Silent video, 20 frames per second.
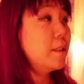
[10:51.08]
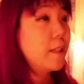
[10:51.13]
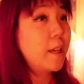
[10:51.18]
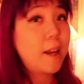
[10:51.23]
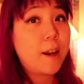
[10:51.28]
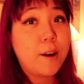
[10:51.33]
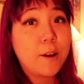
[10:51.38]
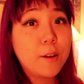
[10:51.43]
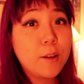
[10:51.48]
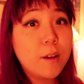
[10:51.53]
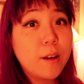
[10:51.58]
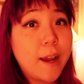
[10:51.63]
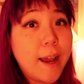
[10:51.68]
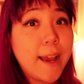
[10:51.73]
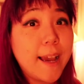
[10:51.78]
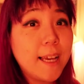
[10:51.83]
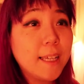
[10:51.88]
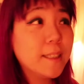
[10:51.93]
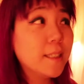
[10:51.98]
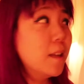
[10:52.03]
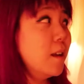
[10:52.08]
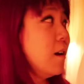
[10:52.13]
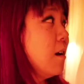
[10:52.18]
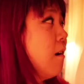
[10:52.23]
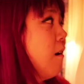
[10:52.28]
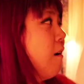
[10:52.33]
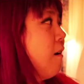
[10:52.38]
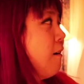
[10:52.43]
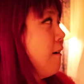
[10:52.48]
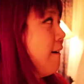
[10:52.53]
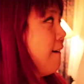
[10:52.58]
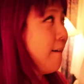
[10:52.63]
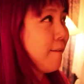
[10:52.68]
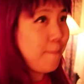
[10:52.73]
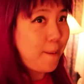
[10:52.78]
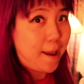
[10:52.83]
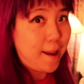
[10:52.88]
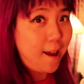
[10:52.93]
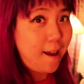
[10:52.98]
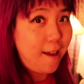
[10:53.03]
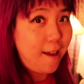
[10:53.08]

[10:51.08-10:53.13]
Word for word: I'm scared you guys. Oh my